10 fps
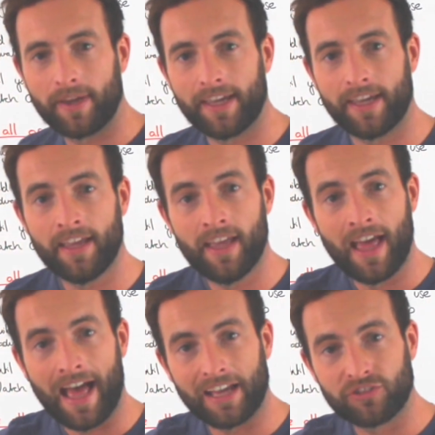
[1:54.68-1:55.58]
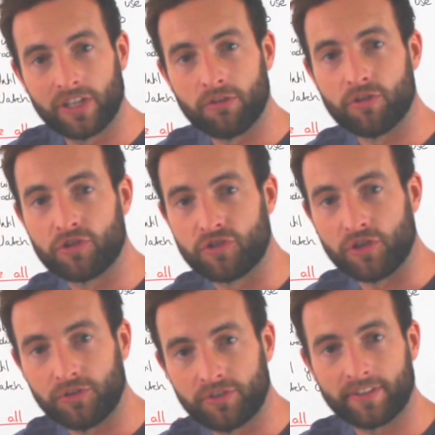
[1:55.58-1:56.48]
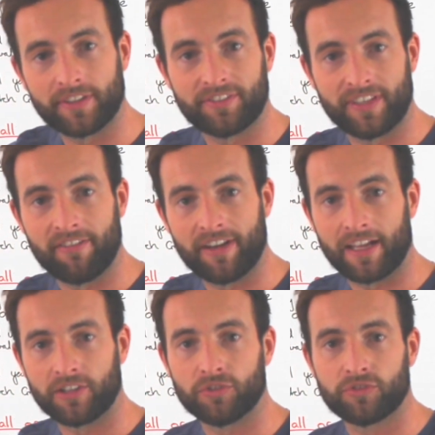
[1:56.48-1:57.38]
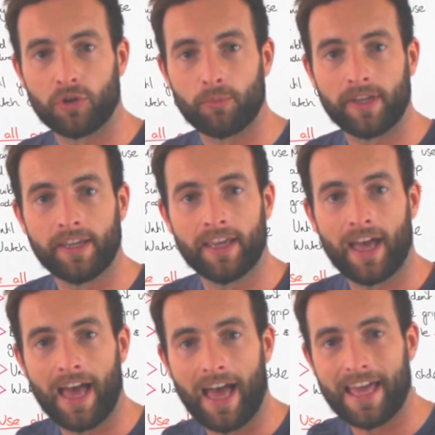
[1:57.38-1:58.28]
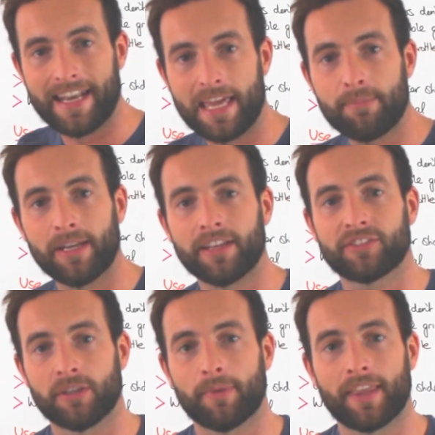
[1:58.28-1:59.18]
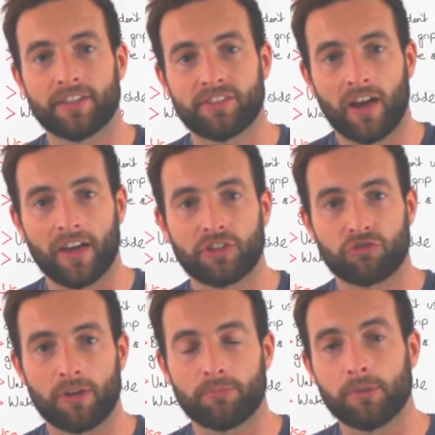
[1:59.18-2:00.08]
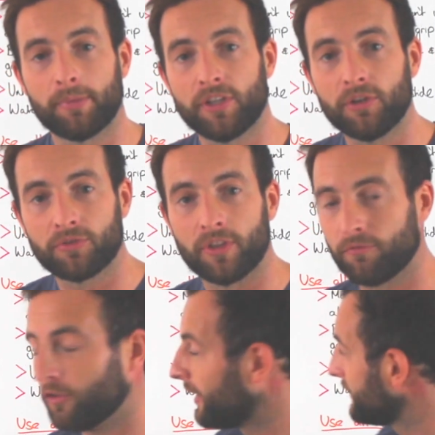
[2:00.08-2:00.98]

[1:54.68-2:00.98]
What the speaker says: we're actually reducing the steering angle, so we're enabling some of that tyre's grip to be used up for